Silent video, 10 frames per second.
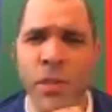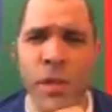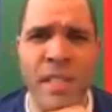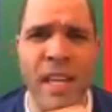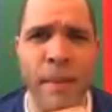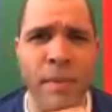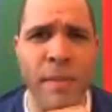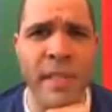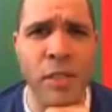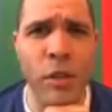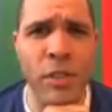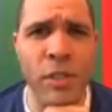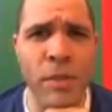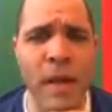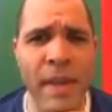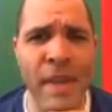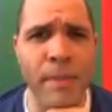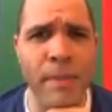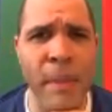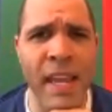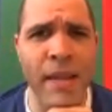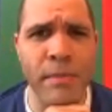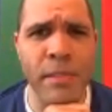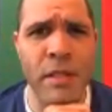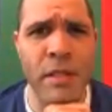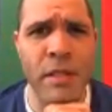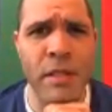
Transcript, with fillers: do those attempt to be social, PopCap games?